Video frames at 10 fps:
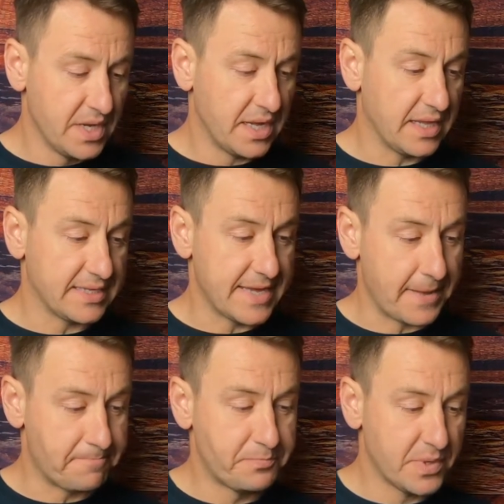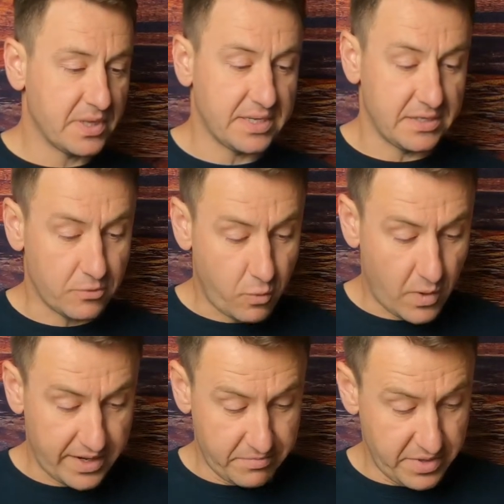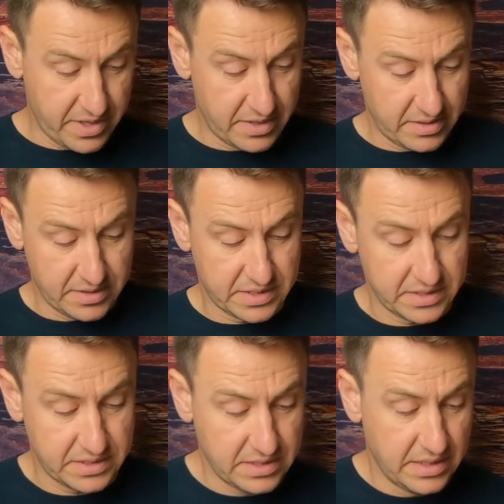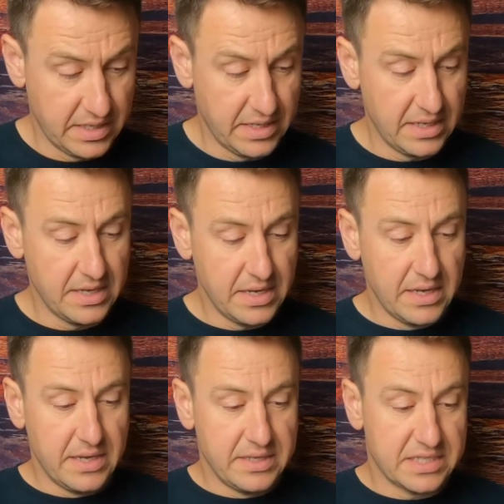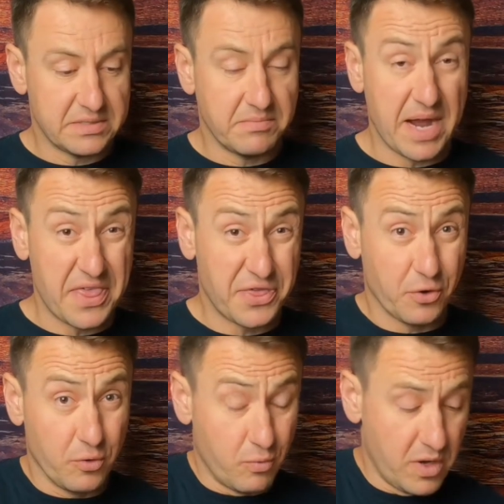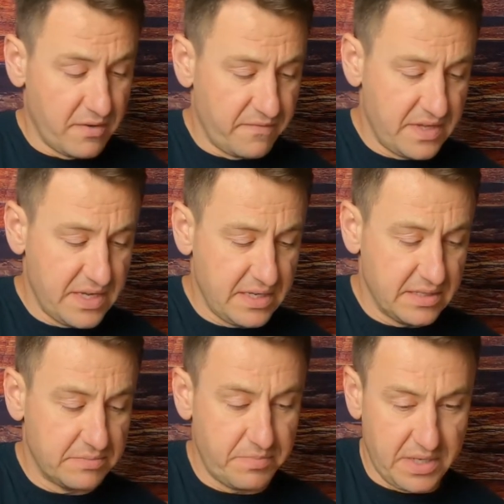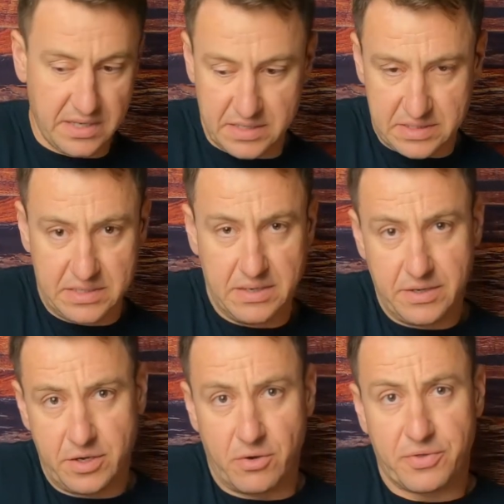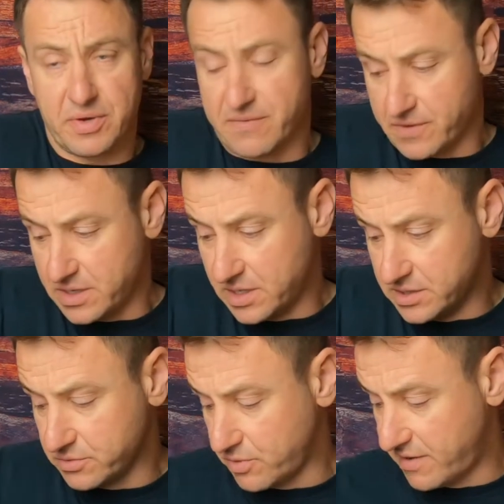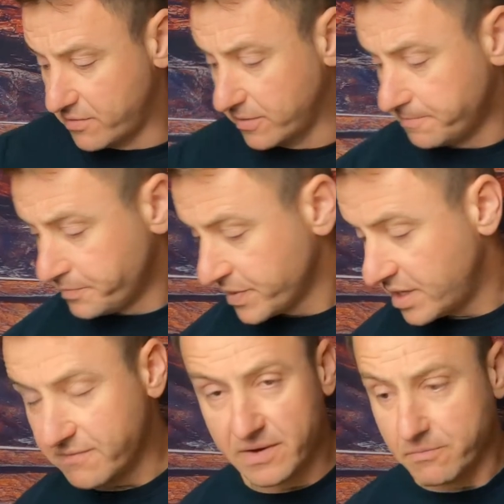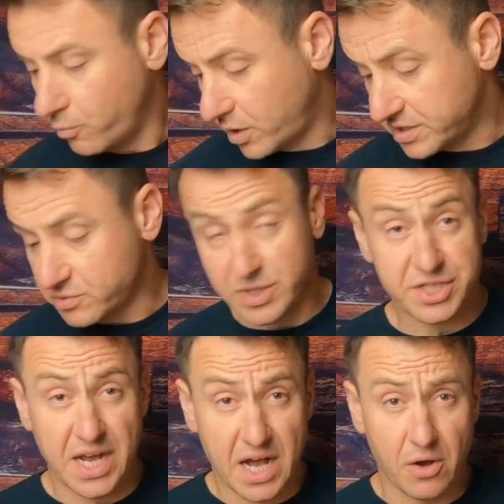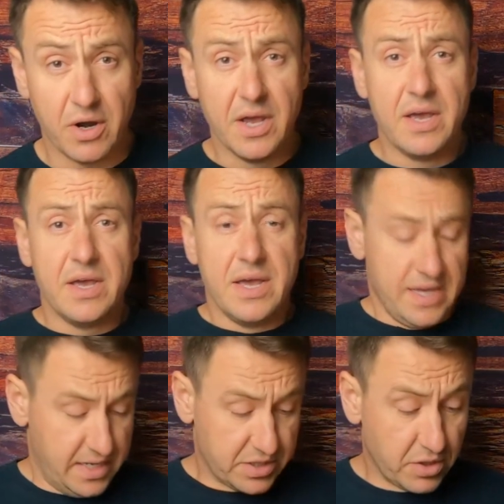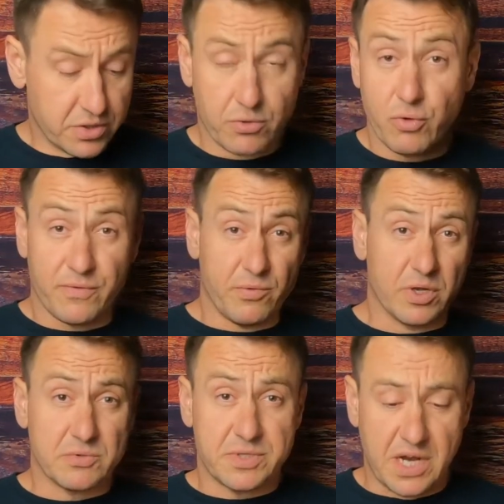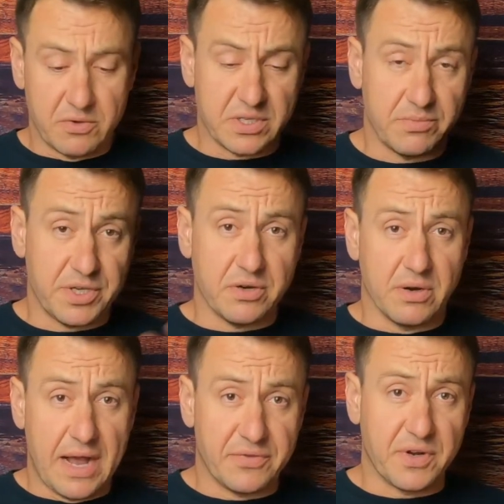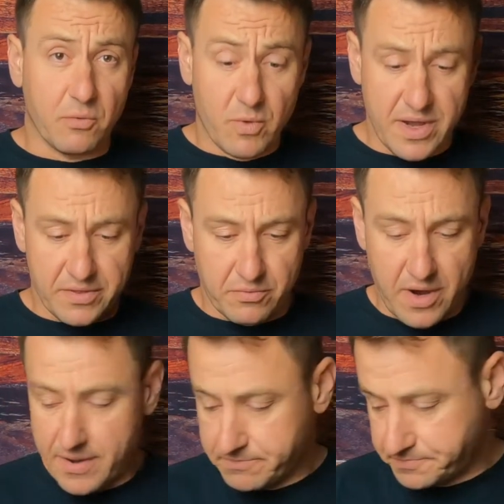I like that. I like it quite a bit. This is my third one of these, because, you know, 3 different guns or whatever, if I want to switch out. And it's also cool if you want to switch out with somebody you're out there with, right?